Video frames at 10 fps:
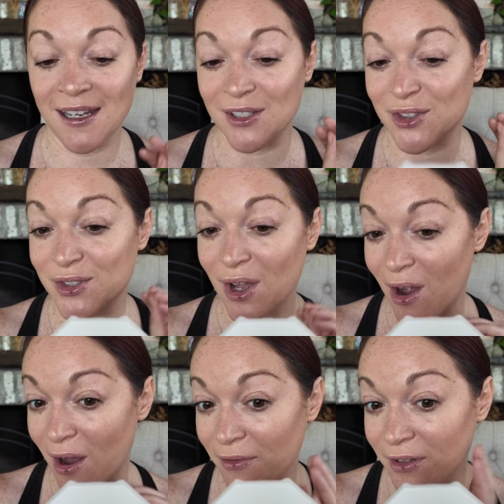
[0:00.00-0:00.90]
It is
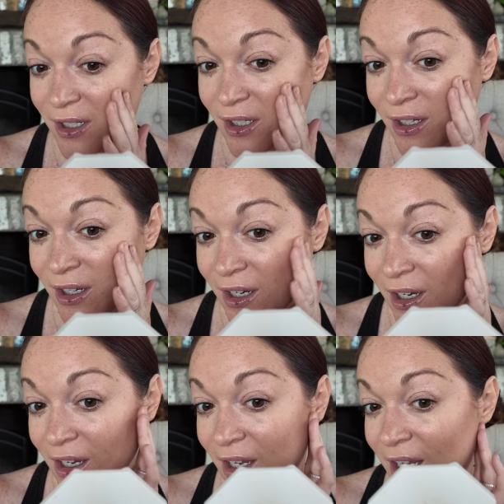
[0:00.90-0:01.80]
soft.
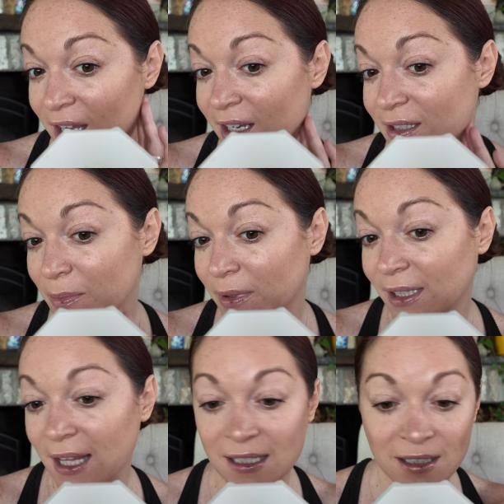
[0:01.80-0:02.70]
It is
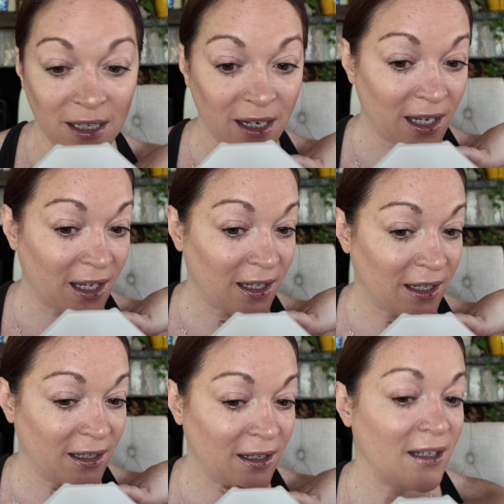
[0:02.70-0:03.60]
blended
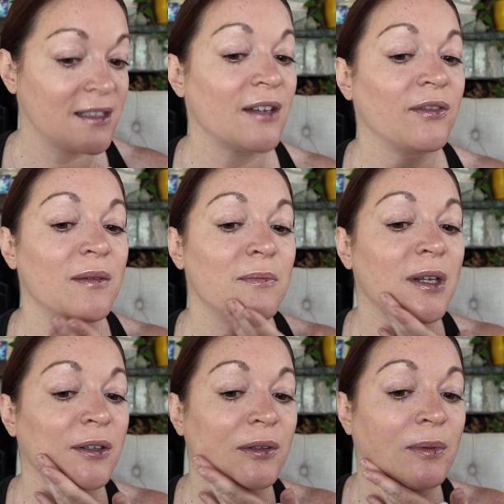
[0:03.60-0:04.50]
in. It's definitely
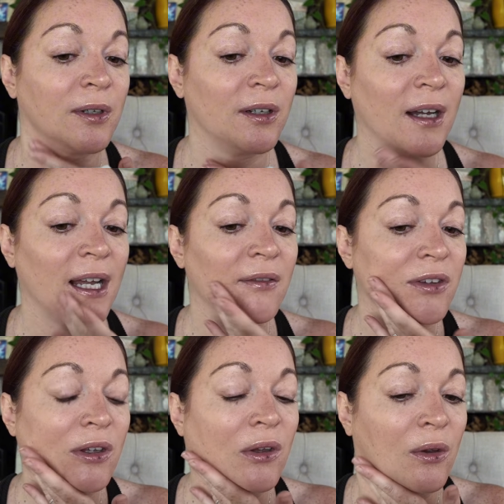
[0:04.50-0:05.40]
buildable. I have
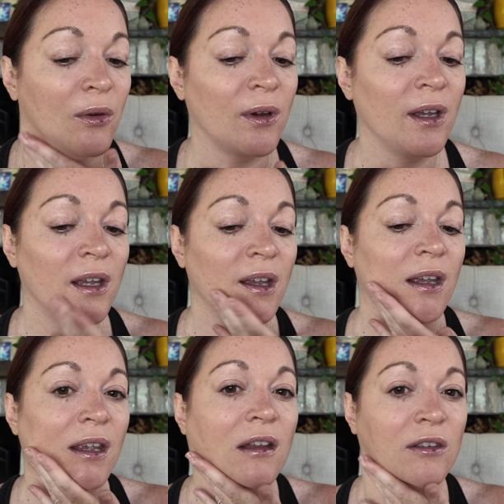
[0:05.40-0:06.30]
to
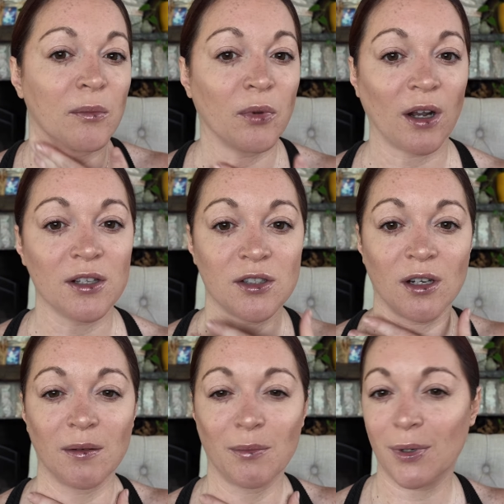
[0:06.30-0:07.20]
get some bronzer
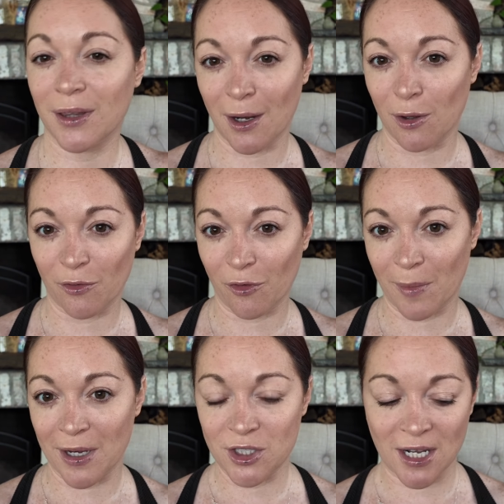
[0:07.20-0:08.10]
and put that all over
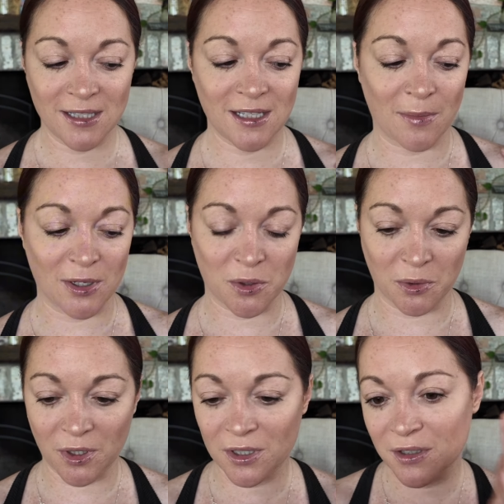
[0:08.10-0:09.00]
my chest and my
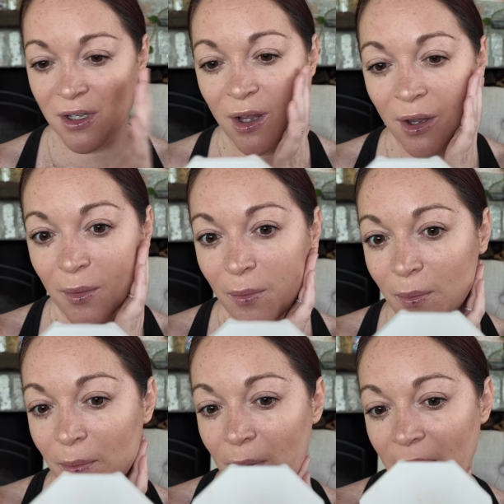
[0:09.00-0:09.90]
shoulders.
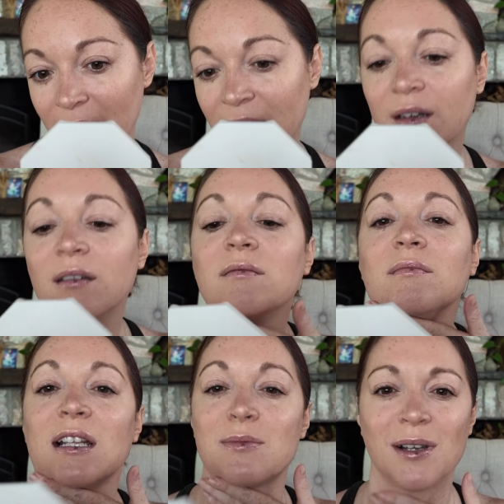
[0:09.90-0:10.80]
But
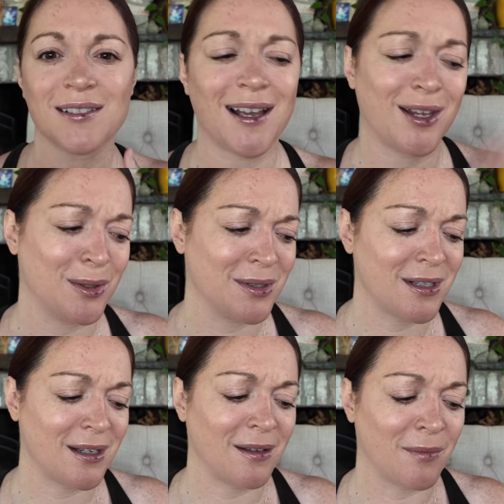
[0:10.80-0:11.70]
that's because I
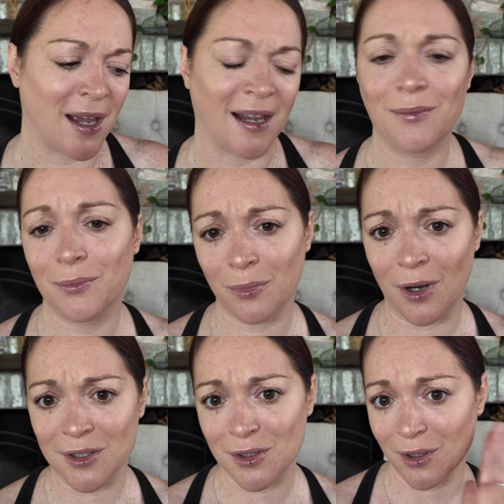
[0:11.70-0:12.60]
used my
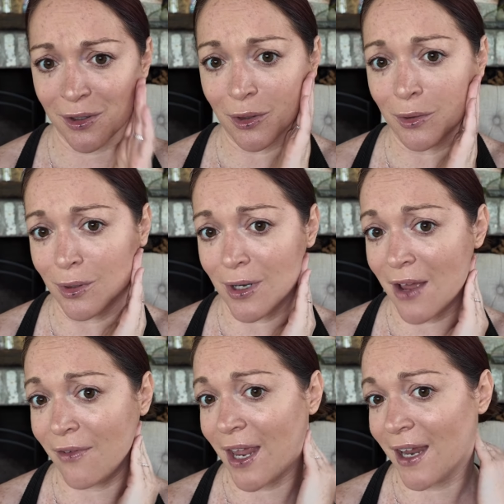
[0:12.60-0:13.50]
bronzer a little
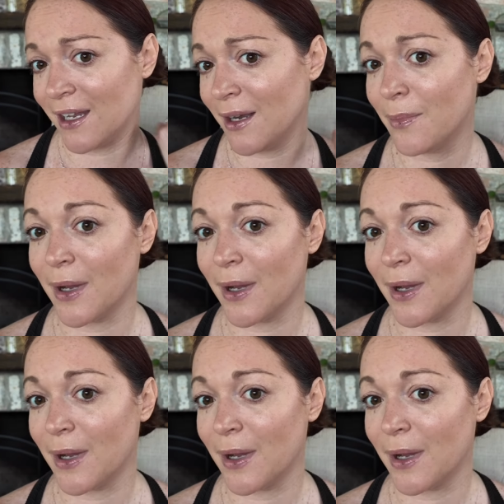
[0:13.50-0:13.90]
heavy handed.